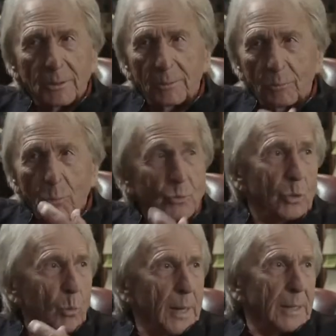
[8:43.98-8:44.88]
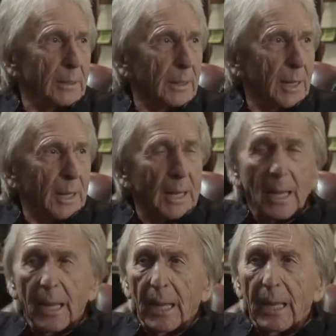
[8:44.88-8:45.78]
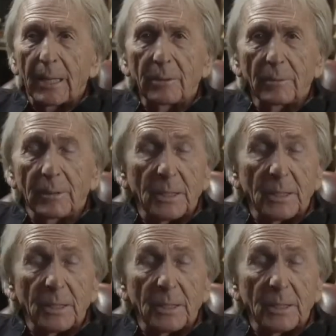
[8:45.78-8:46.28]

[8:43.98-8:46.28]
to to win, mm. and you,